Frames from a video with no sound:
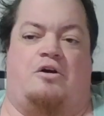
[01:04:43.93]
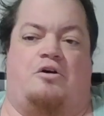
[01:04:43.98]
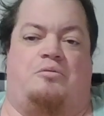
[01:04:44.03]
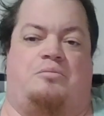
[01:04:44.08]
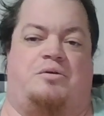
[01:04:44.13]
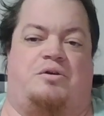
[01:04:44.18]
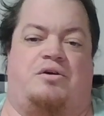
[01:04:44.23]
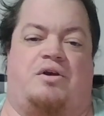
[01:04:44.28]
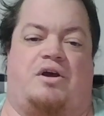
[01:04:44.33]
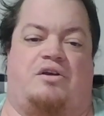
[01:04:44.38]
I
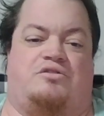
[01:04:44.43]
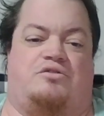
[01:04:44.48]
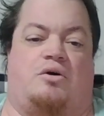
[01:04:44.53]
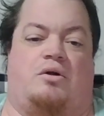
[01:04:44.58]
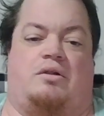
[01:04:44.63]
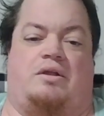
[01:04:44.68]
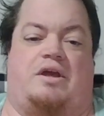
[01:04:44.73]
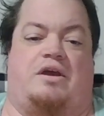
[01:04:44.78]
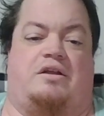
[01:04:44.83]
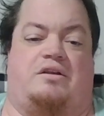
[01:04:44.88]
hope you
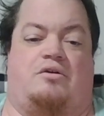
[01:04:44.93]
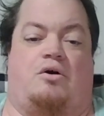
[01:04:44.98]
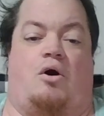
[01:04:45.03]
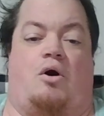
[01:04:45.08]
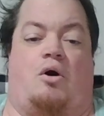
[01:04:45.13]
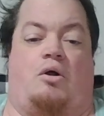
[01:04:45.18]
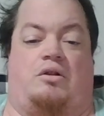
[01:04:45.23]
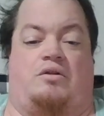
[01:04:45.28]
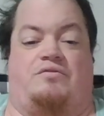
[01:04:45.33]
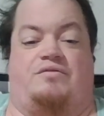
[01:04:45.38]
guys all get
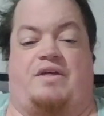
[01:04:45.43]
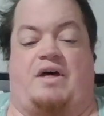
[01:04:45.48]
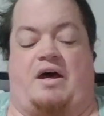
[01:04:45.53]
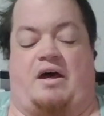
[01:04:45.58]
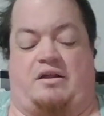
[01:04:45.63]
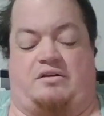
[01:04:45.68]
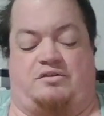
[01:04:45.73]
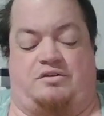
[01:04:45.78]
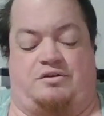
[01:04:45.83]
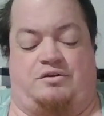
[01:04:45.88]
all of
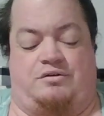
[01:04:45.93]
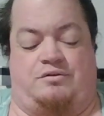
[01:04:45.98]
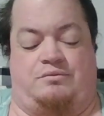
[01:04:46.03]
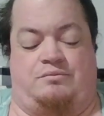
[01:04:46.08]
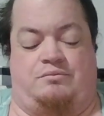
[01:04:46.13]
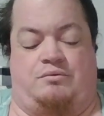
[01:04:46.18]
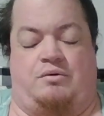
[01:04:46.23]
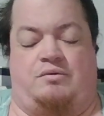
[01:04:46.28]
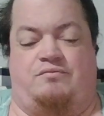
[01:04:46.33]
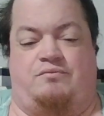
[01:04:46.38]
that
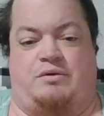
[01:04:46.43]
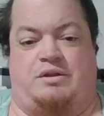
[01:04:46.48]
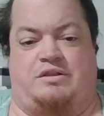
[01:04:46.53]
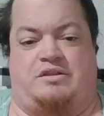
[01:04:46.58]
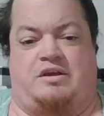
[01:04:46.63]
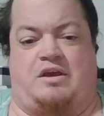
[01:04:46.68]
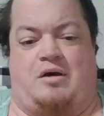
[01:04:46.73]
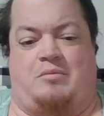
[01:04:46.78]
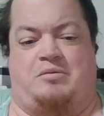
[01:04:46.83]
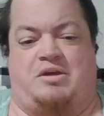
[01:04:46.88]

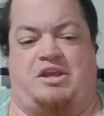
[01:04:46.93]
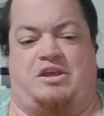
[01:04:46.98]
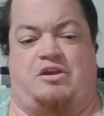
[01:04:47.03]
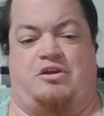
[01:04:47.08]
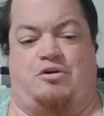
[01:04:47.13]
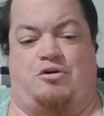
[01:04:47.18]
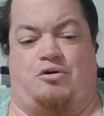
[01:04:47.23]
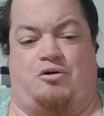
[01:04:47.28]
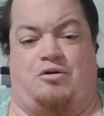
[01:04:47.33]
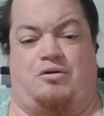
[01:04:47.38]
with the coming
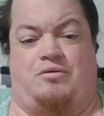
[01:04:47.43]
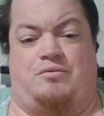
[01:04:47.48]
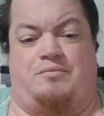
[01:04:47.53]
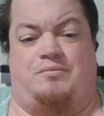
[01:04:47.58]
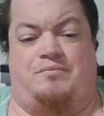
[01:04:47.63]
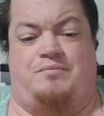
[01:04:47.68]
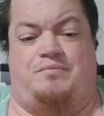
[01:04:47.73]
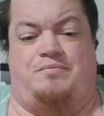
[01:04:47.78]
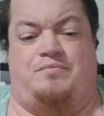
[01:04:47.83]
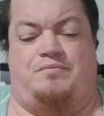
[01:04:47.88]
year,
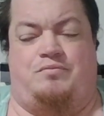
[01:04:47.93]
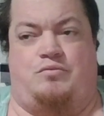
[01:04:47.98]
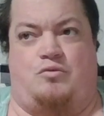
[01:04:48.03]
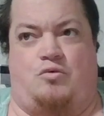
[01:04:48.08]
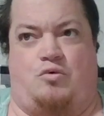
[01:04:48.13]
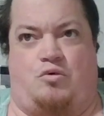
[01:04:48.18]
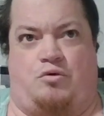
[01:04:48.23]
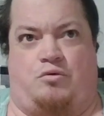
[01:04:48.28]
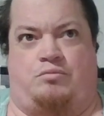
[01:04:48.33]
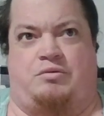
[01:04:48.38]

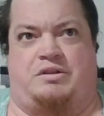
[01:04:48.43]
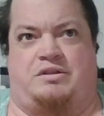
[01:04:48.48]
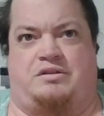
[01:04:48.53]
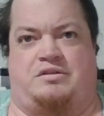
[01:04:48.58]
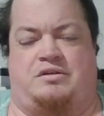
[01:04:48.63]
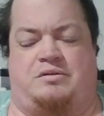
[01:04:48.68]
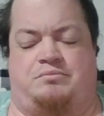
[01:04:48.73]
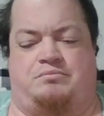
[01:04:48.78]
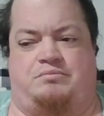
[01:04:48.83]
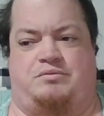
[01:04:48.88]
or
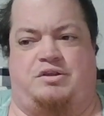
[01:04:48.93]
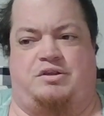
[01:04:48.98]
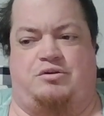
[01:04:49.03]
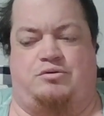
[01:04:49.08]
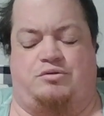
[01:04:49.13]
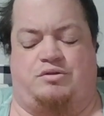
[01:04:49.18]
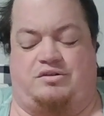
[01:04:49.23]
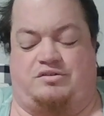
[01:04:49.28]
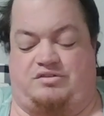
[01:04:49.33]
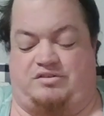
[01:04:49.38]
with the
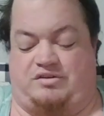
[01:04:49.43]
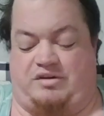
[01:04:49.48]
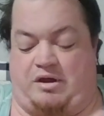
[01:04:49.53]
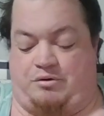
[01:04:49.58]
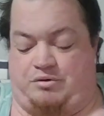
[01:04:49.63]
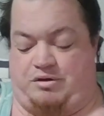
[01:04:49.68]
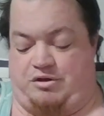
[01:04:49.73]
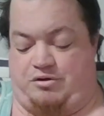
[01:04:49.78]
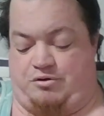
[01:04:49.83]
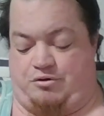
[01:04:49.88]
year that's
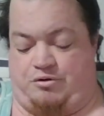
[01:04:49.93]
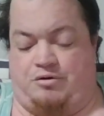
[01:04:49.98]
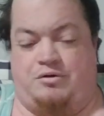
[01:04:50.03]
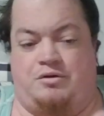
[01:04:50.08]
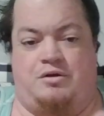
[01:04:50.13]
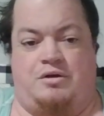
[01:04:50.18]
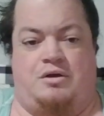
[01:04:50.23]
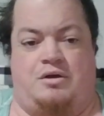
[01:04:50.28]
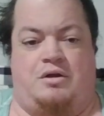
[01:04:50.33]
now here.